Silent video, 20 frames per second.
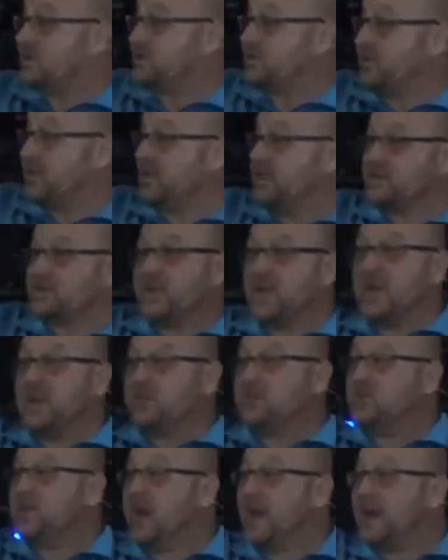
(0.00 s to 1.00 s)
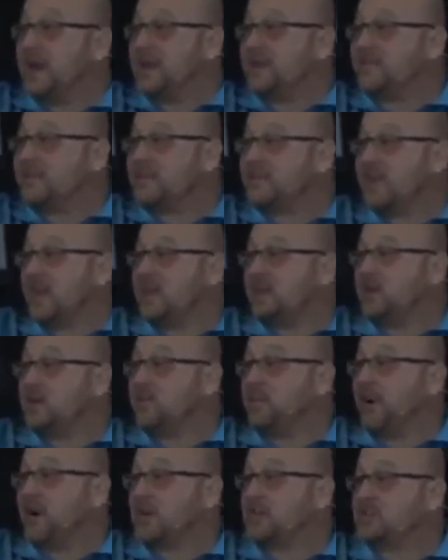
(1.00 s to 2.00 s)
in a sense. You got everything
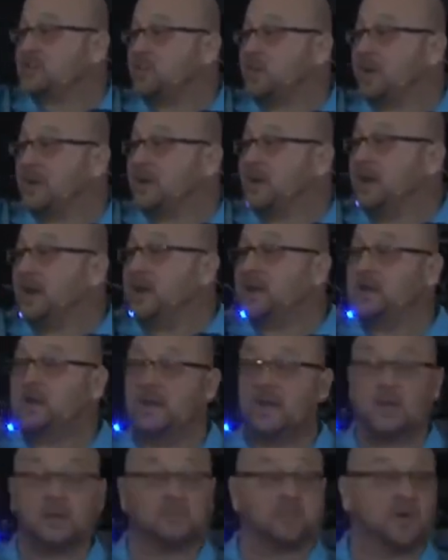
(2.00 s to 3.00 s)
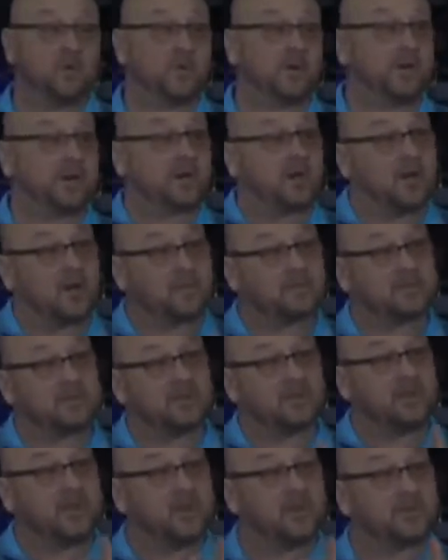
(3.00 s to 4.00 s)
you possibly need, but when it comes
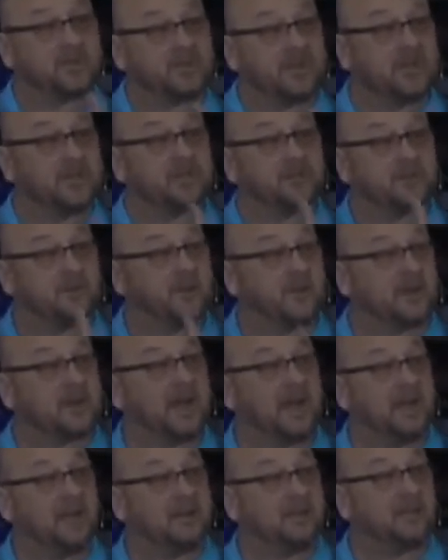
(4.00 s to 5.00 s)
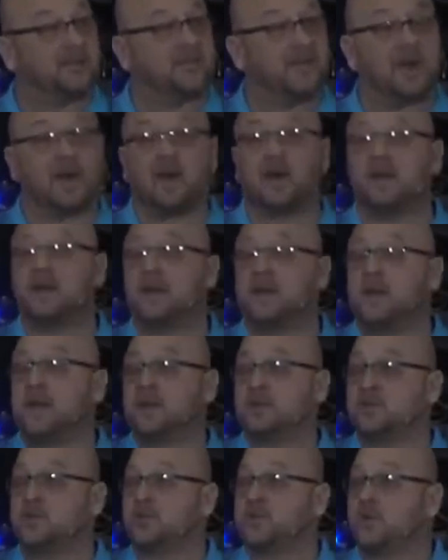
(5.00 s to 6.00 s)
to doing things for the kingdom of God,
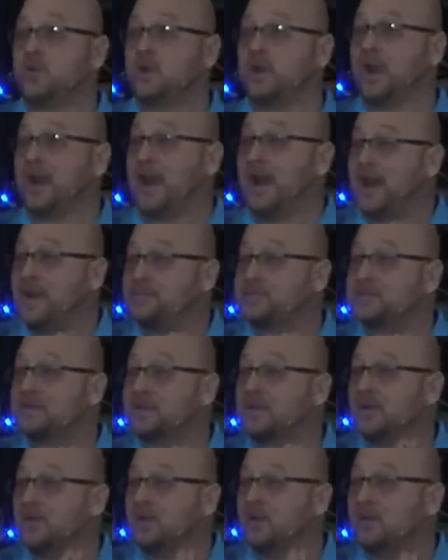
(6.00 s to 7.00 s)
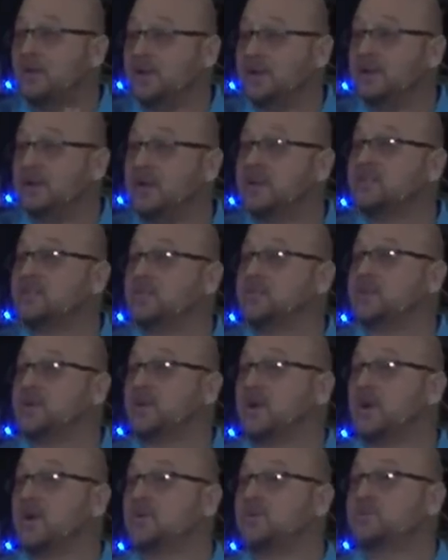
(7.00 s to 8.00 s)
you're doing absolutely nothing
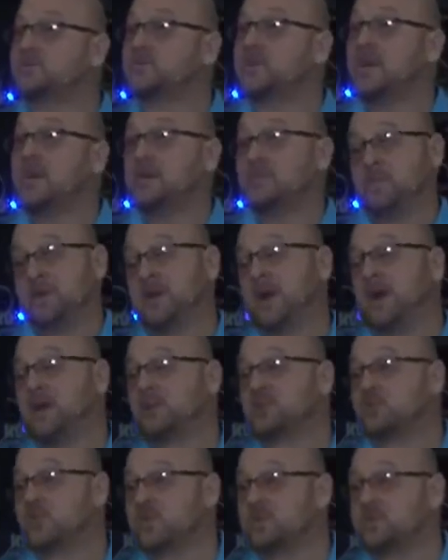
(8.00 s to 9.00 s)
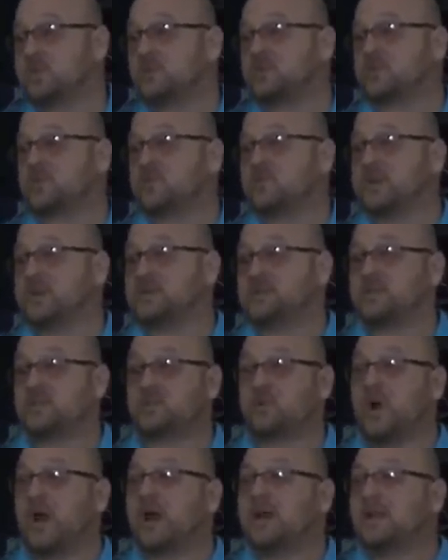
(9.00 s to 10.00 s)
because, be honest with you, you're too
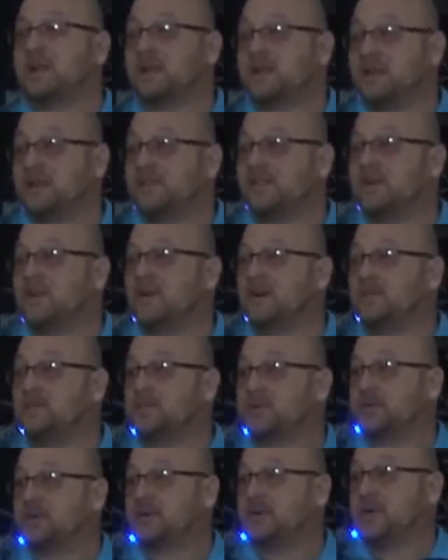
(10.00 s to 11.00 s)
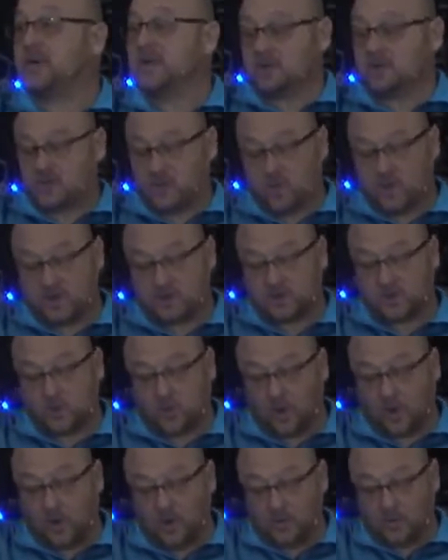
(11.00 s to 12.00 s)
busy trying to live up to what the
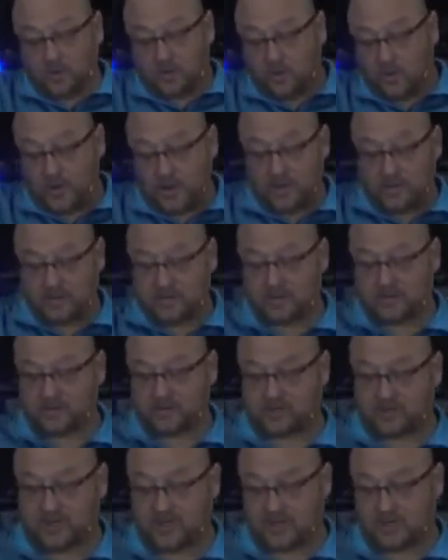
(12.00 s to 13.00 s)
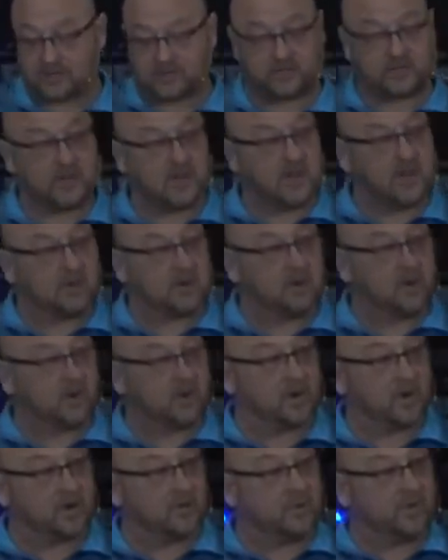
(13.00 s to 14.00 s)
world around us says
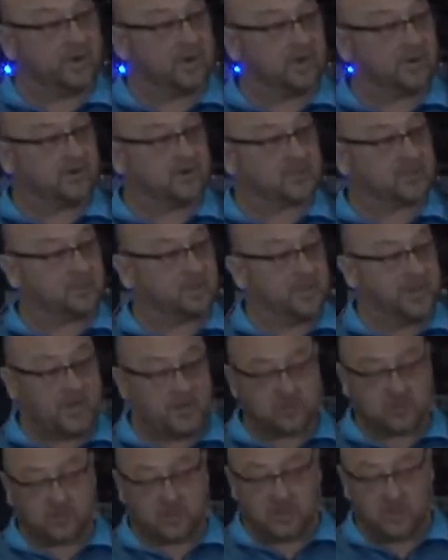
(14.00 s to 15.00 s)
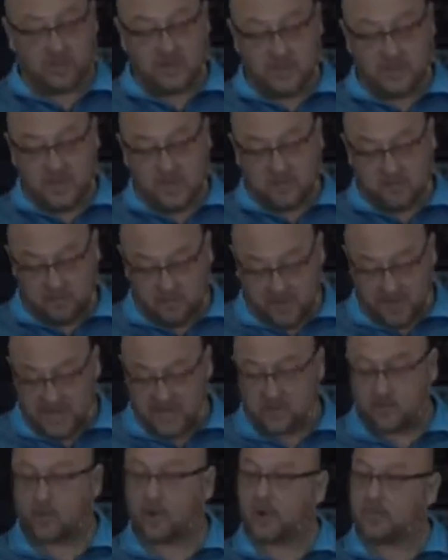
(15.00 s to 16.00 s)
going on. We are spiritually
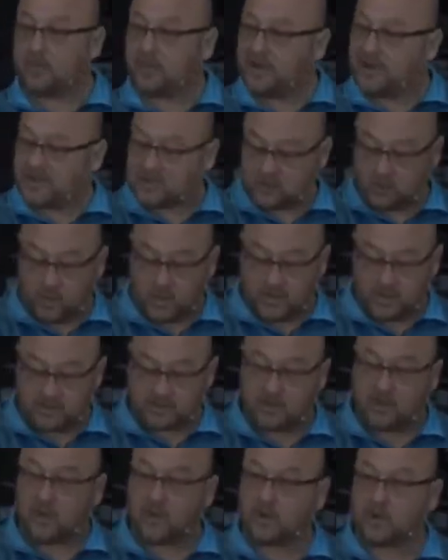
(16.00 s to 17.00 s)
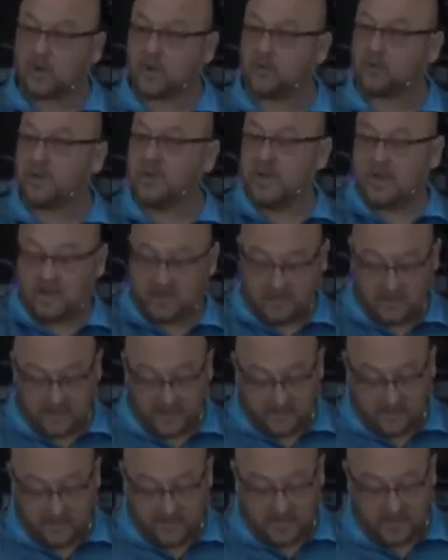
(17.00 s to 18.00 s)
bankrupt, and that's what is going on,
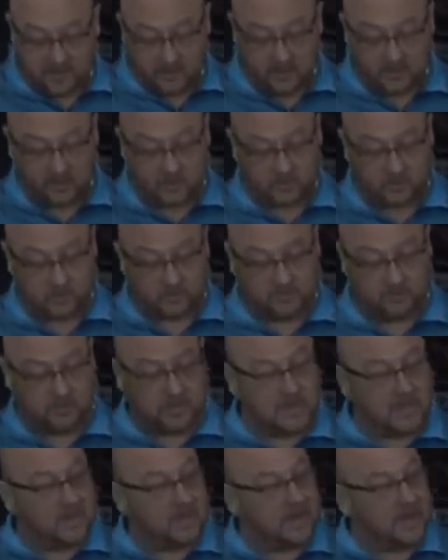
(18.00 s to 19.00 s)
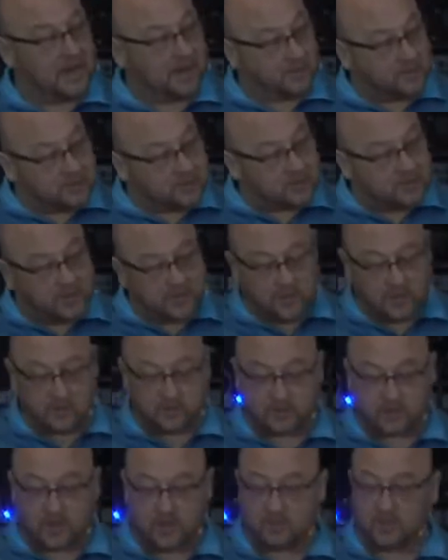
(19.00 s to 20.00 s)
living in neutral. I want you to
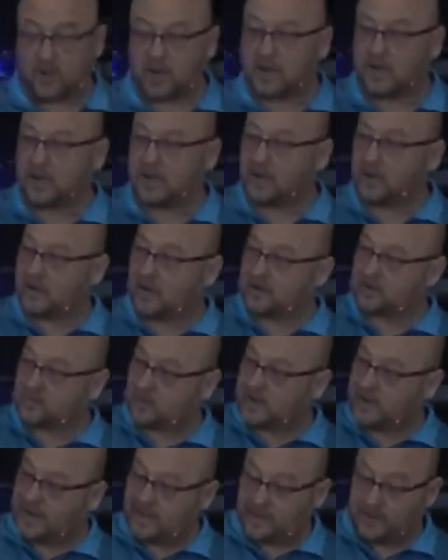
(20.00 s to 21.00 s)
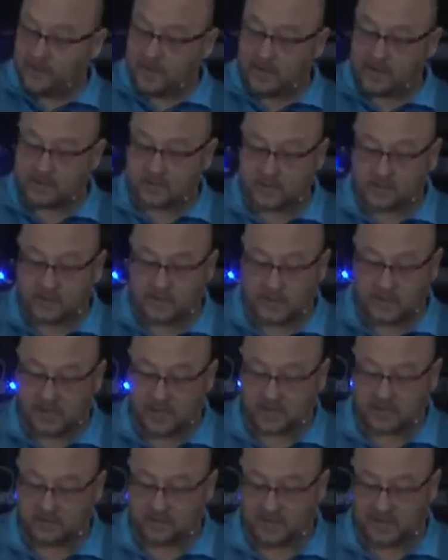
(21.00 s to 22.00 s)
know something right here. As we enter into the
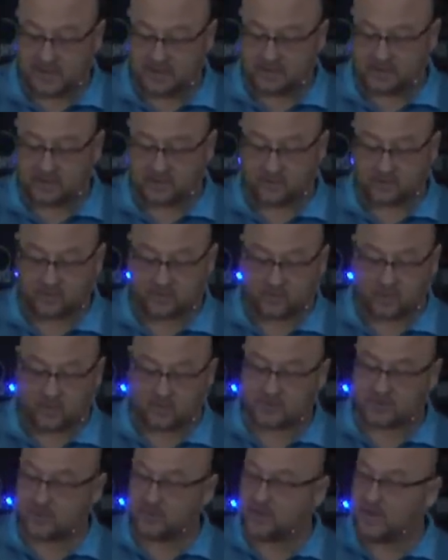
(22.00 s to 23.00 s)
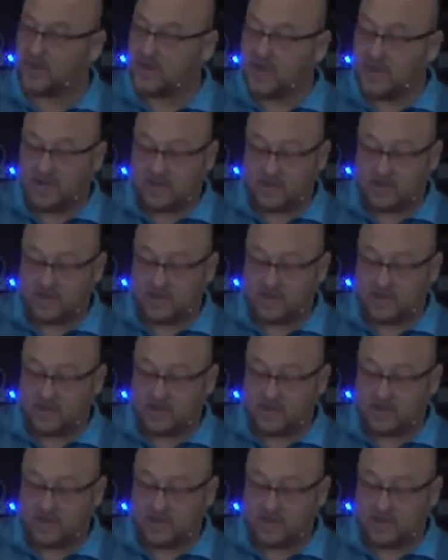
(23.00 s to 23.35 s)
next passage of Scripture,